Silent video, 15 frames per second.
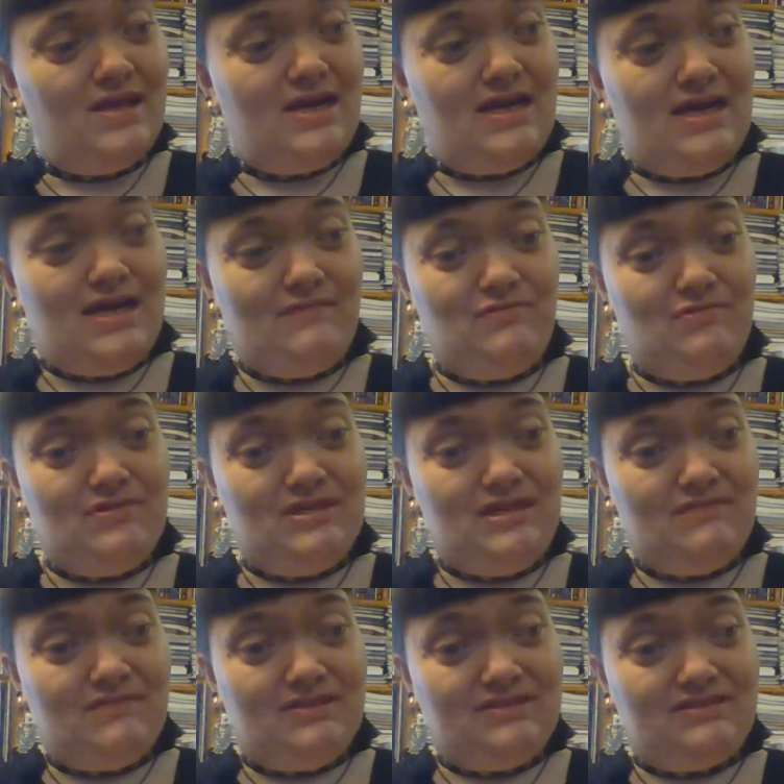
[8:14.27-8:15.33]
I have no
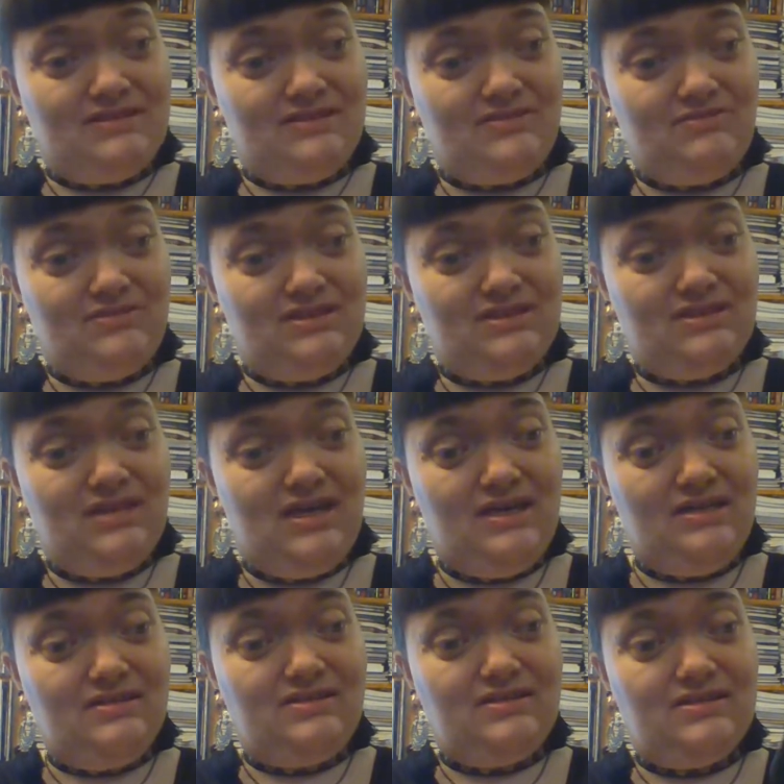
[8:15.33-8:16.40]
idea what it says on the
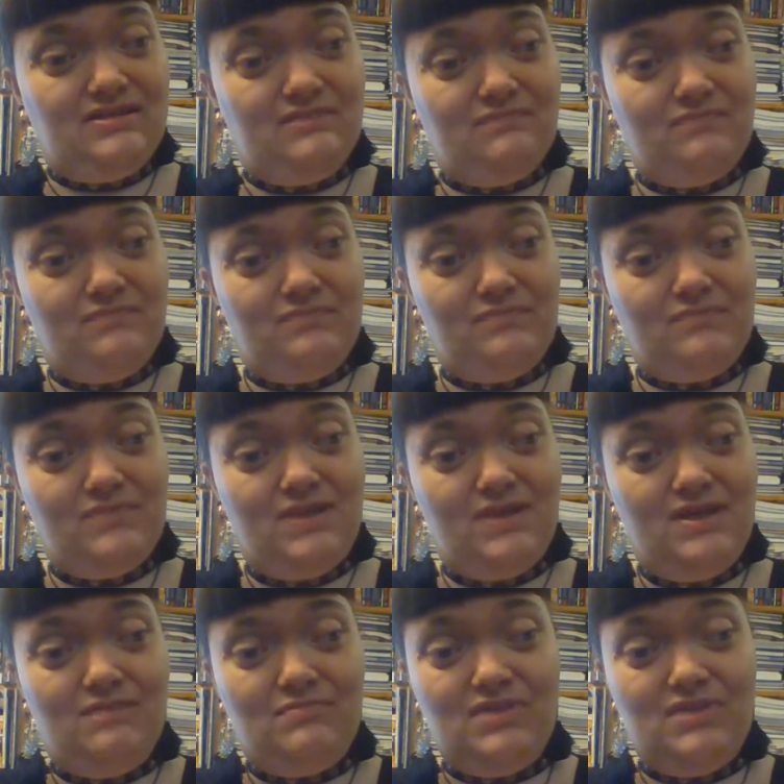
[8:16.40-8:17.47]
sides,
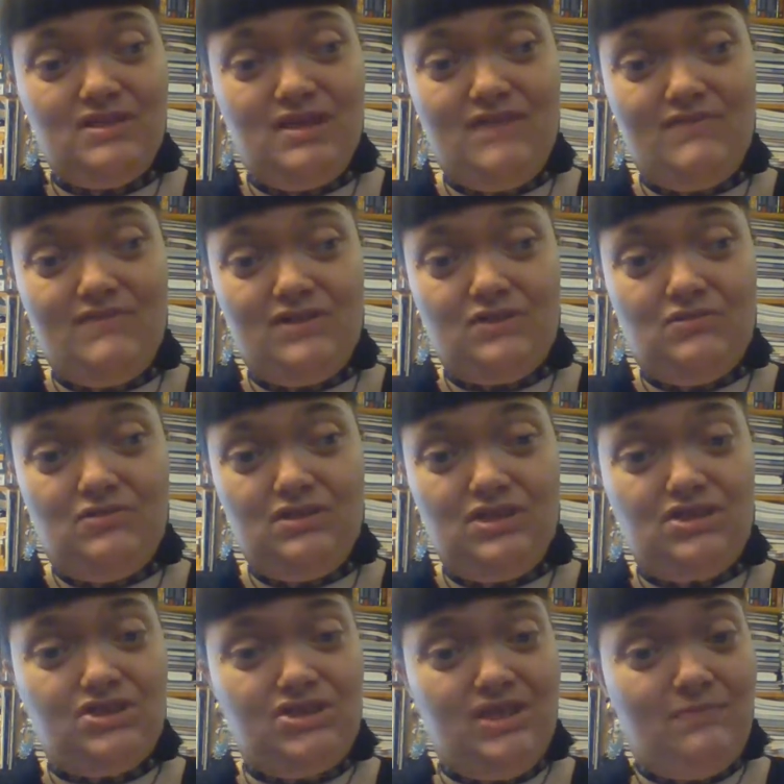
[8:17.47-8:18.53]
but I will call
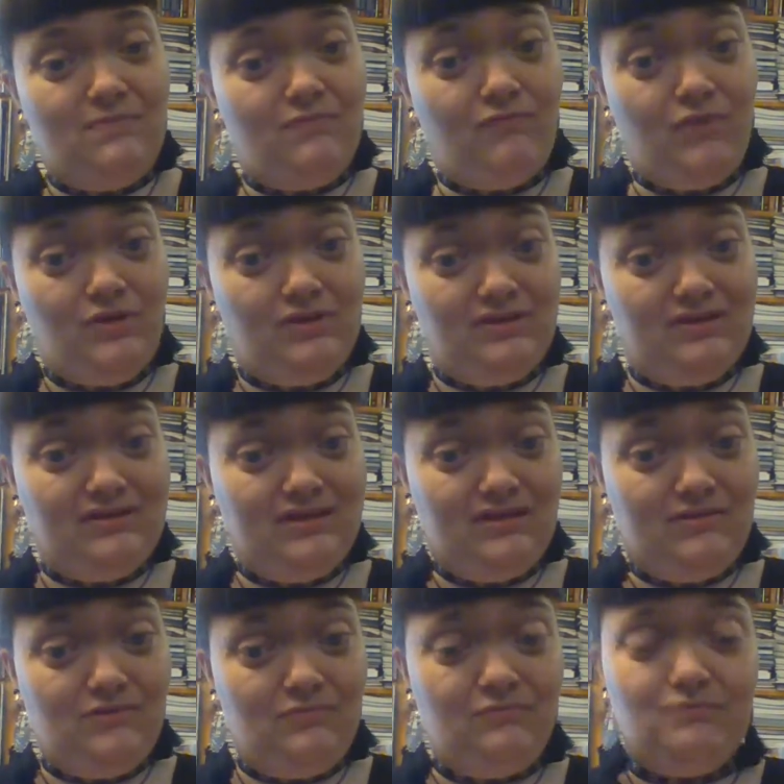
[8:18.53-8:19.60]
it cheap foil
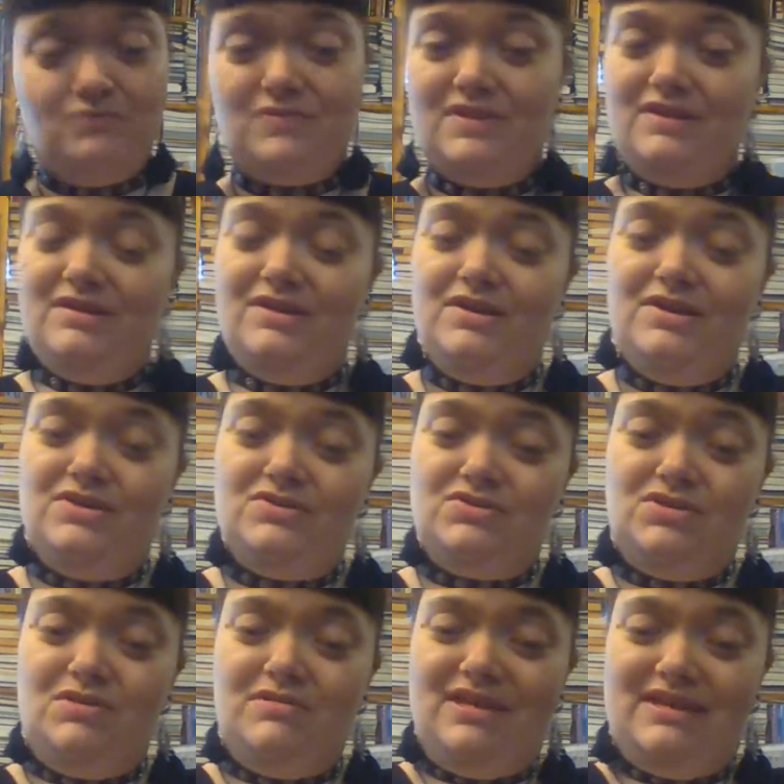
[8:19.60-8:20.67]
tarot.
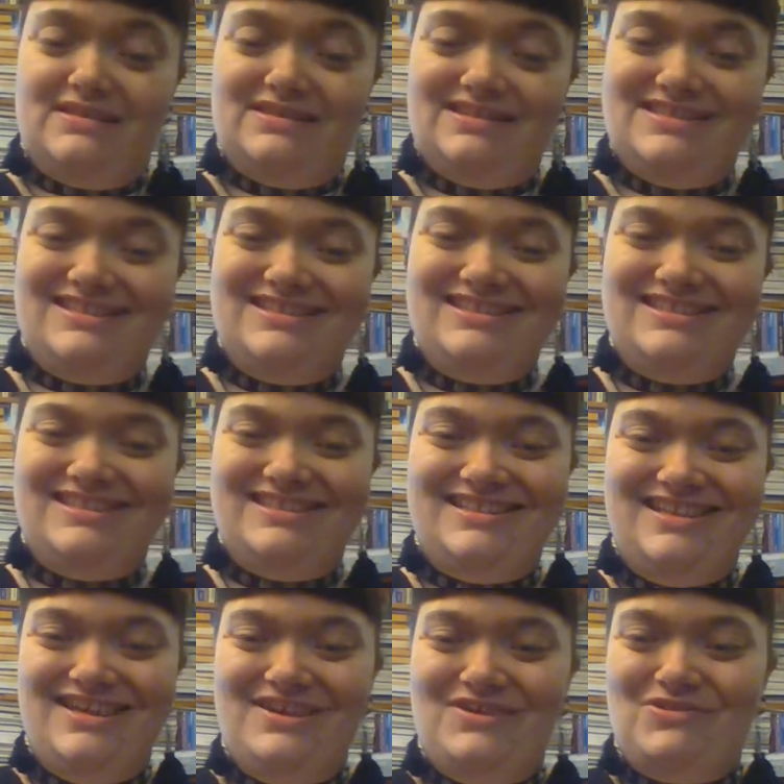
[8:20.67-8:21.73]
So yes,
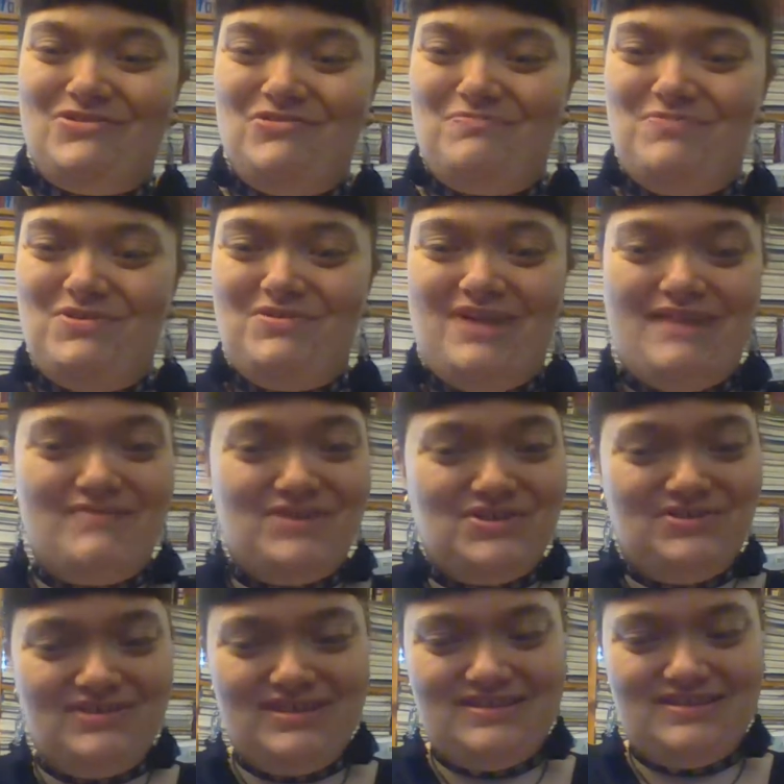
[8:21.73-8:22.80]
hope you have
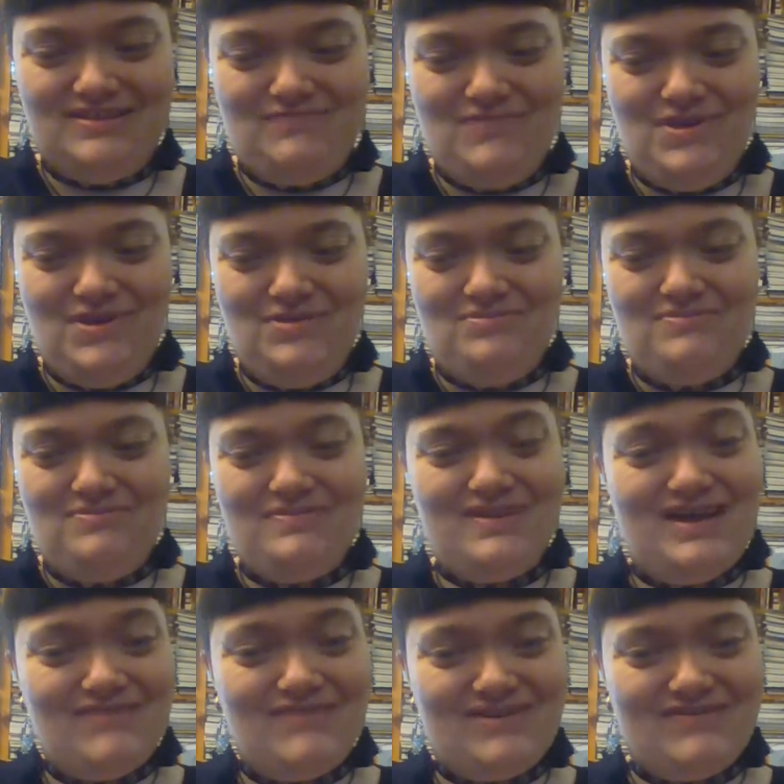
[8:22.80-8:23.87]
enjoyed this review.
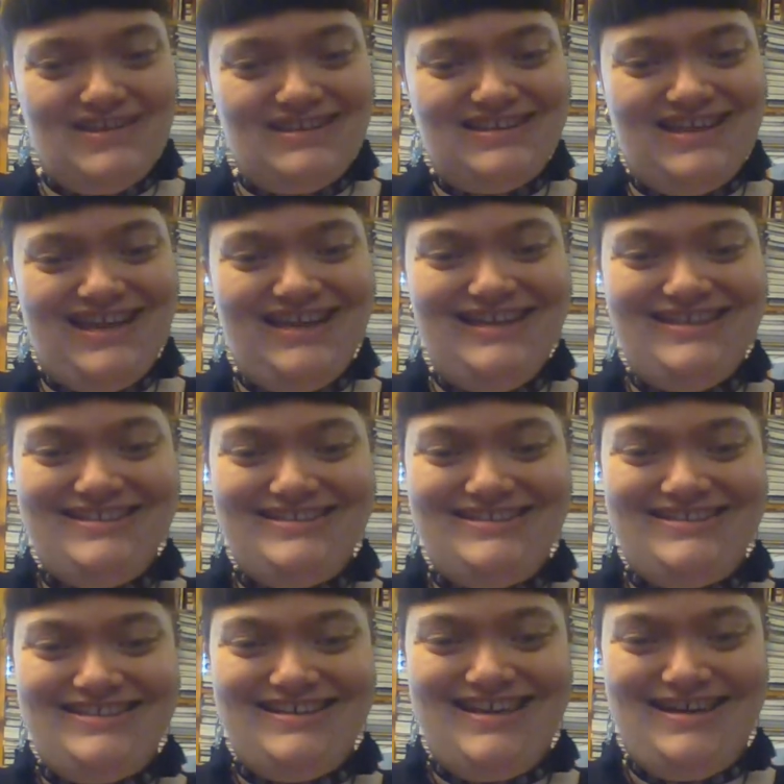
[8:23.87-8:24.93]
Have a great day,
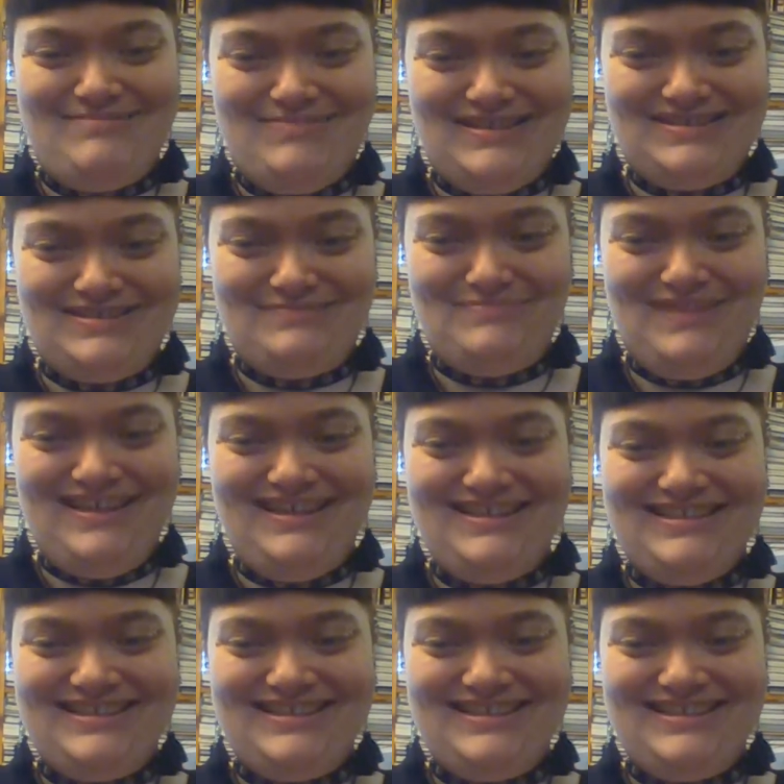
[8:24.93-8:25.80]
and blessed be.